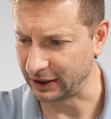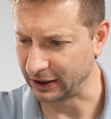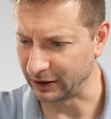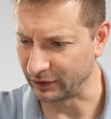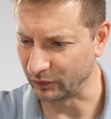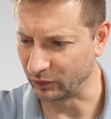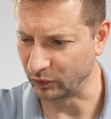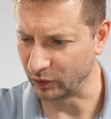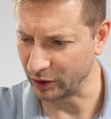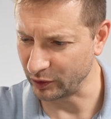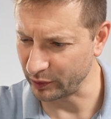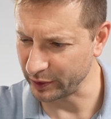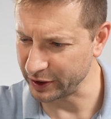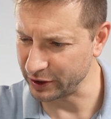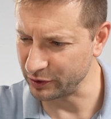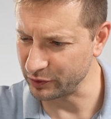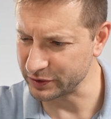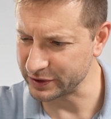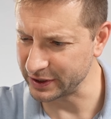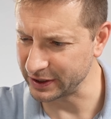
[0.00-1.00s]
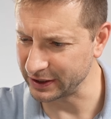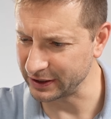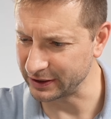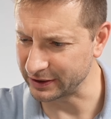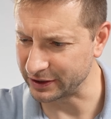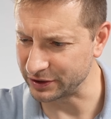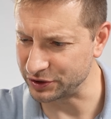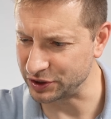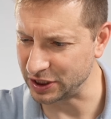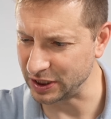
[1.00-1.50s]
Were we using
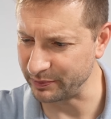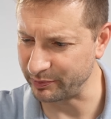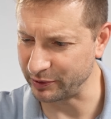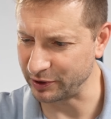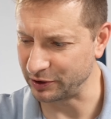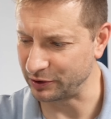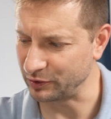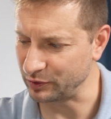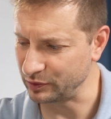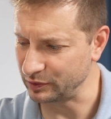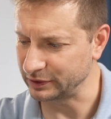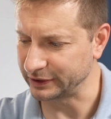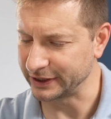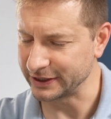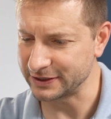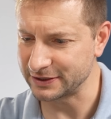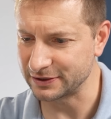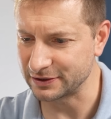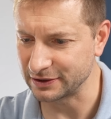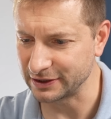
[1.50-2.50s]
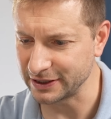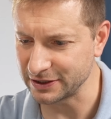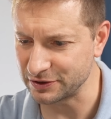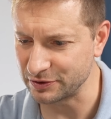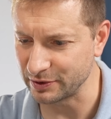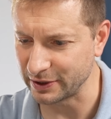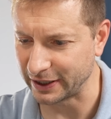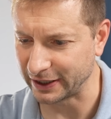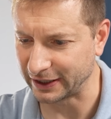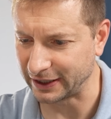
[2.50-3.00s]
the GPU? Let's, let's do
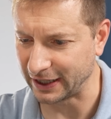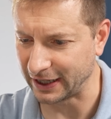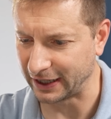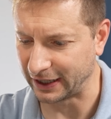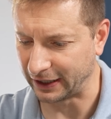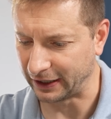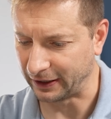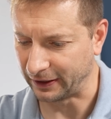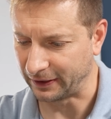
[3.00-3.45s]
that again.